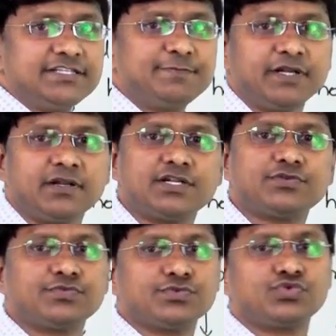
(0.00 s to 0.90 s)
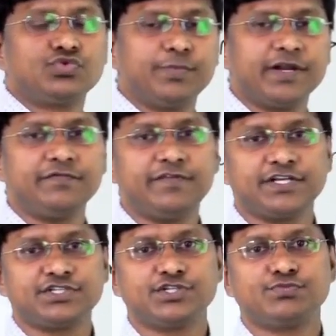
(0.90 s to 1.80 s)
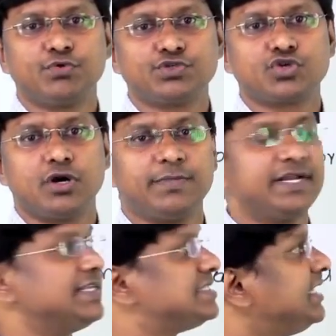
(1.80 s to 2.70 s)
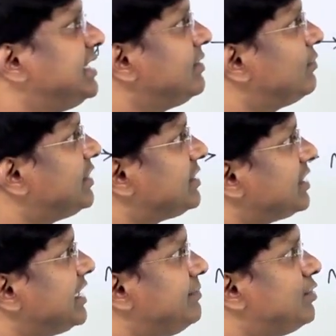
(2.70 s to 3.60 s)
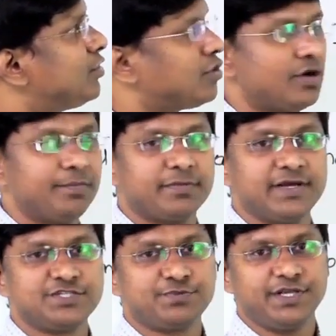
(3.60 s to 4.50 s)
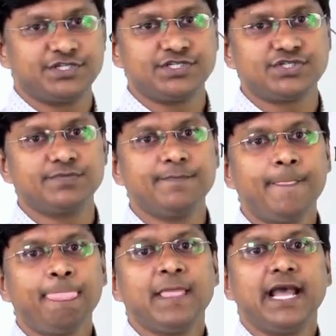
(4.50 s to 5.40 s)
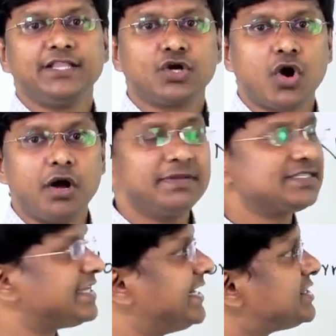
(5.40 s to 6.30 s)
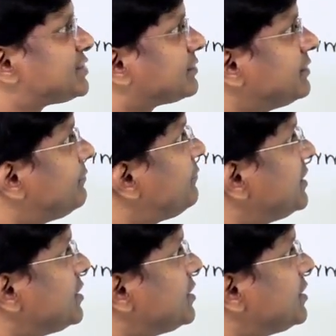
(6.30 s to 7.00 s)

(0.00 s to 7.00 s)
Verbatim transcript: this particular superinfection is most commonly seen within the immunocompromised patients. And the common sites for